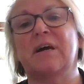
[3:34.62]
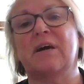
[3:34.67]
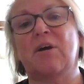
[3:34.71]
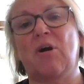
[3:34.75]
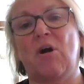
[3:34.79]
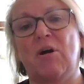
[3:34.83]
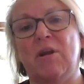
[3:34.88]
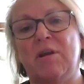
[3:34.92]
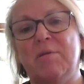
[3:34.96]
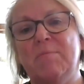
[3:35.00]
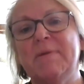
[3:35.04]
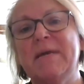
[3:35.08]

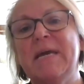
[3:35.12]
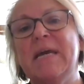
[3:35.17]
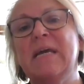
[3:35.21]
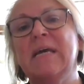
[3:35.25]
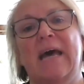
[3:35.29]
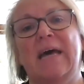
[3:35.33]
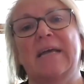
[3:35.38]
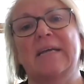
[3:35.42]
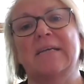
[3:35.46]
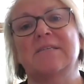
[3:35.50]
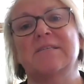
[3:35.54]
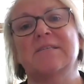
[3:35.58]
economy
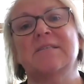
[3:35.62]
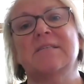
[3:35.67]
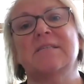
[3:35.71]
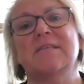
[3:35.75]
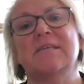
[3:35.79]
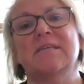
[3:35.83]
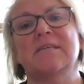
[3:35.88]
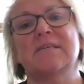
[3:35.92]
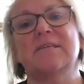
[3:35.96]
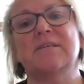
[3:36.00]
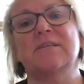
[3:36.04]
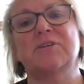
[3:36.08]
and
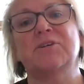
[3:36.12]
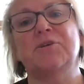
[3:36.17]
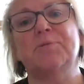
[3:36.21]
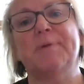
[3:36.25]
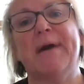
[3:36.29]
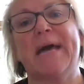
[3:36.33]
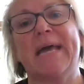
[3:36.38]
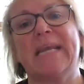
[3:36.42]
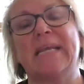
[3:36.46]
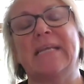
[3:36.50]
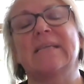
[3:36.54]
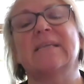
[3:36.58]
the
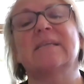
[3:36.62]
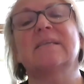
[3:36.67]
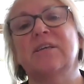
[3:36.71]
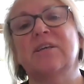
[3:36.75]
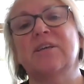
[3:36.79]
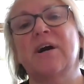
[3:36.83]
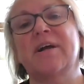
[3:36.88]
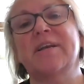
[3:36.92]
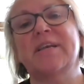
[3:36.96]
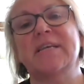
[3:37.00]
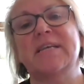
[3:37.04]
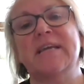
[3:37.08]

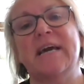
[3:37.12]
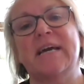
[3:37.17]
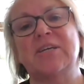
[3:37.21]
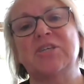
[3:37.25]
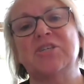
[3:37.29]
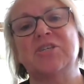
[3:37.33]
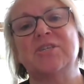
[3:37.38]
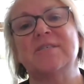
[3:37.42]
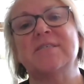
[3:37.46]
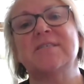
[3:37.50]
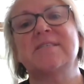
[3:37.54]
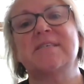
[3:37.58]
United
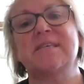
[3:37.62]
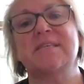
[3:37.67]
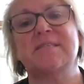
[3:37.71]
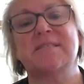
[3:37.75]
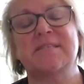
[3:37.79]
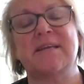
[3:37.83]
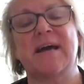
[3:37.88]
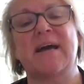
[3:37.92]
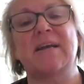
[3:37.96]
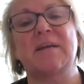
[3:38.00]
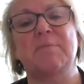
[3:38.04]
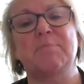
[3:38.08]
Nations
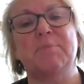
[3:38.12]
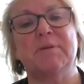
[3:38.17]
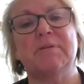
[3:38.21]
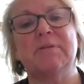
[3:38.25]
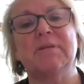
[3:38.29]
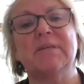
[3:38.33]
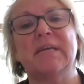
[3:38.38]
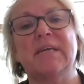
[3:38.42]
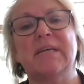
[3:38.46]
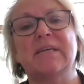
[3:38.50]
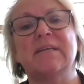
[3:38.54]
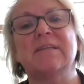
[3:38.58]

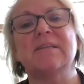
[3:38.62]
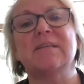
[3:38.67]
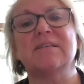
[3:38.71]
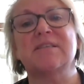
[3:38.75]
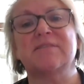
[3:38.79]
Sustainability